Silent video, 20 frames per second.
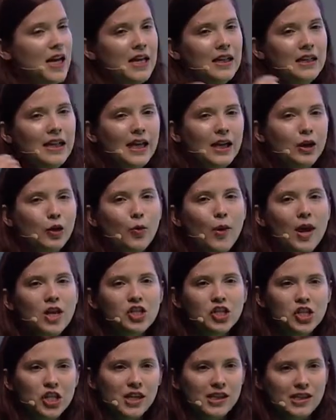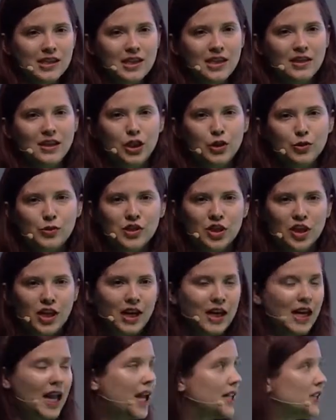like questions that the user
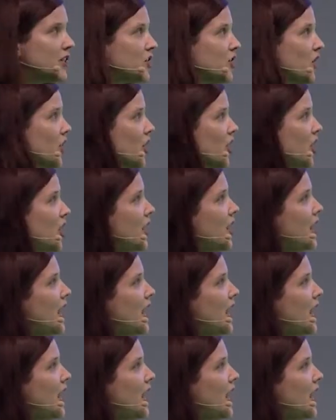can answer,